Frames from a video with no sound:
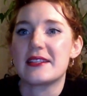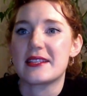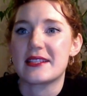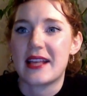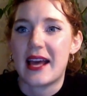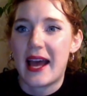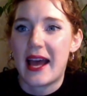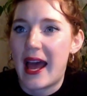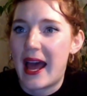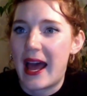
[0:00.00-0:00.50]
does
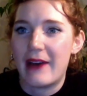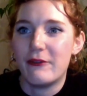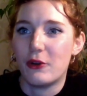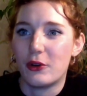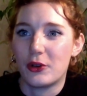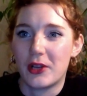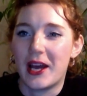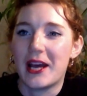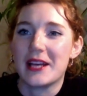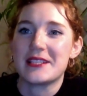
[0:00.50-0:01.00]
that have
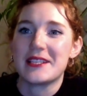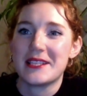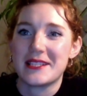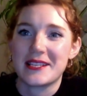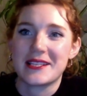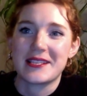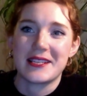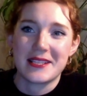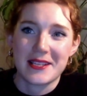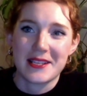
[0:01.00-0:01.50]
on us as a
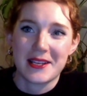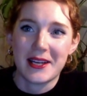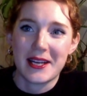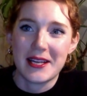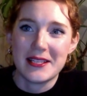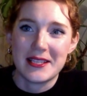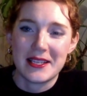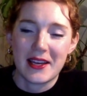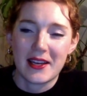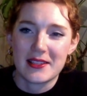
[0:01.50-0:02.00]

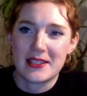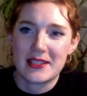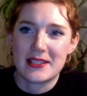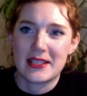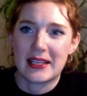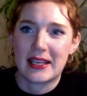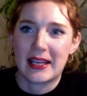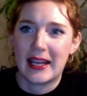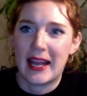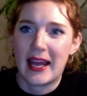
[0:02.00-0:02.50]
society, us as a
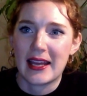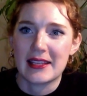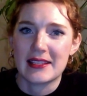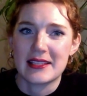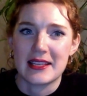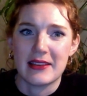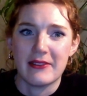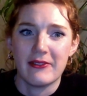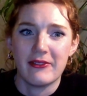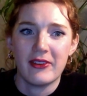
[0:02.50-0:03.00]

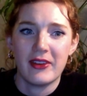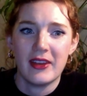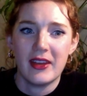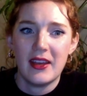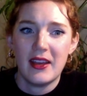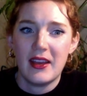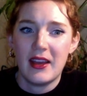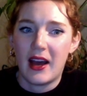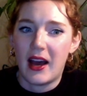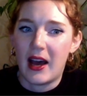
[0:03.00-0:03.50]
collective?
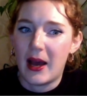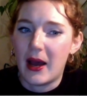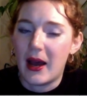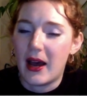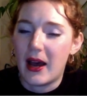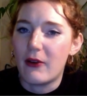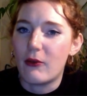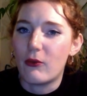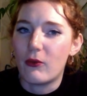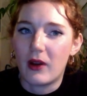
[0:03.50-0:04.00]

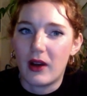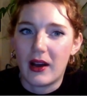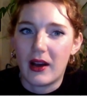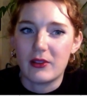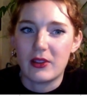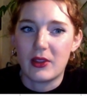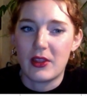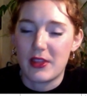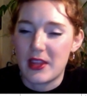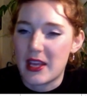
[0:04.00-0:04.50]

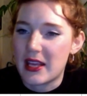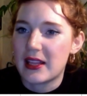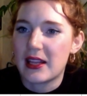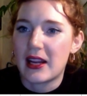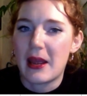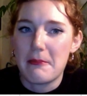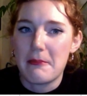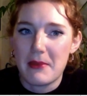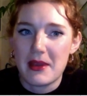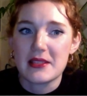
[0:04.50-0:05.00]
The thing that I
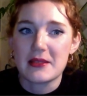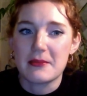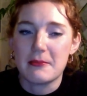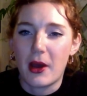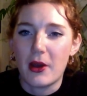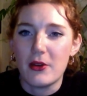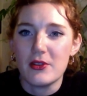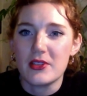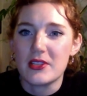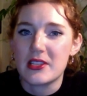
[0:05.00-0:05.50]
miss
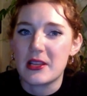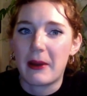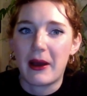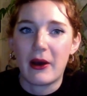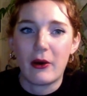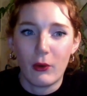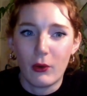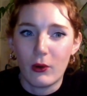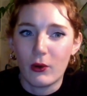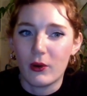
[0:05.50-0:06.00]
most about
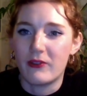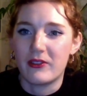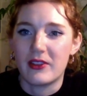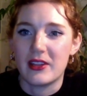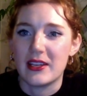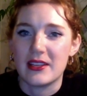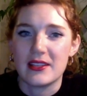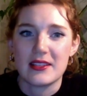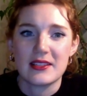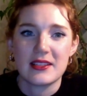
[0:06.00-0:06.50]
all of
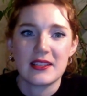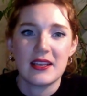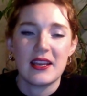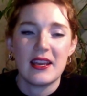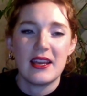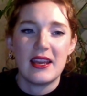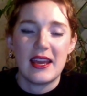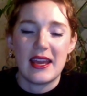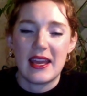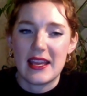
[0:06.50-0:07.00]
this
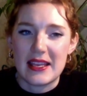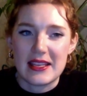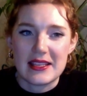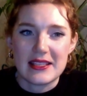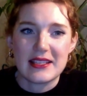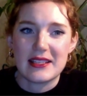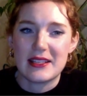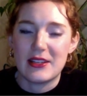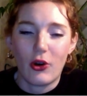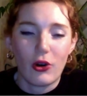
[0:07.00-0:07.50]

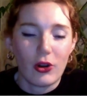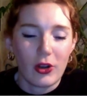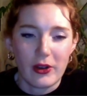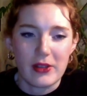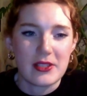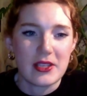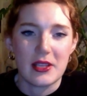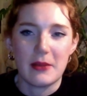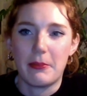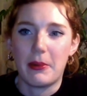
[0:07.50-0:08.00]
is not going
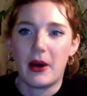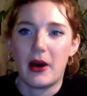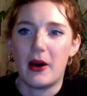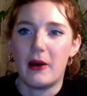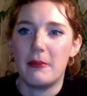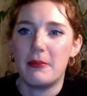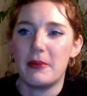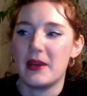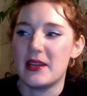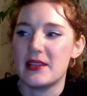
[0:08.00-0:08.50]
to the
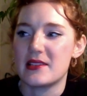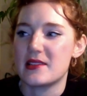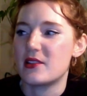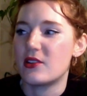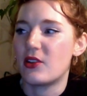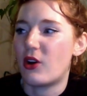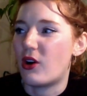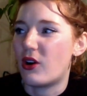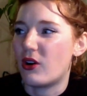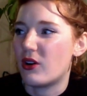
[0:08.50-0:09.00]
pub, is
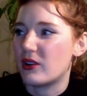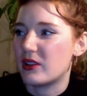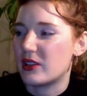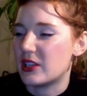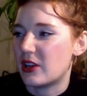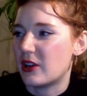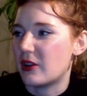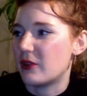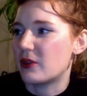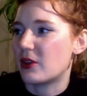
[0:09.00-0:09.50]
not,
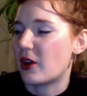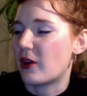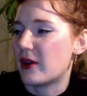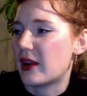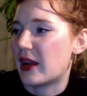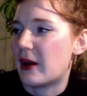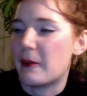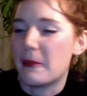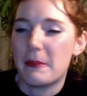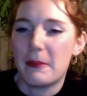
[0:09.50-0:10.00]
going
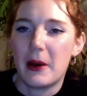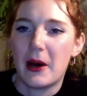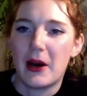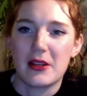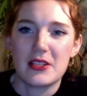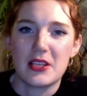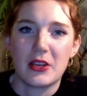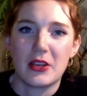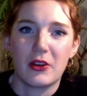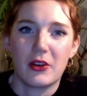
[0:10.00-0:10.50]
out
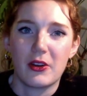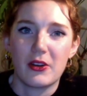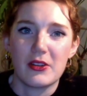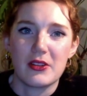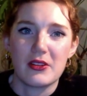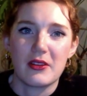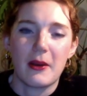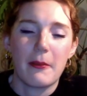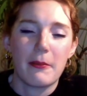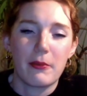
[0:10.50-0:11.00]
partying or going
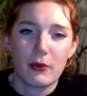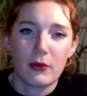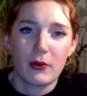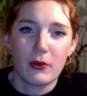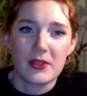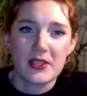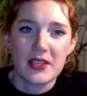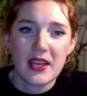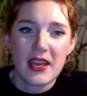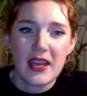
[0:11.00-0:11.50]
abroad.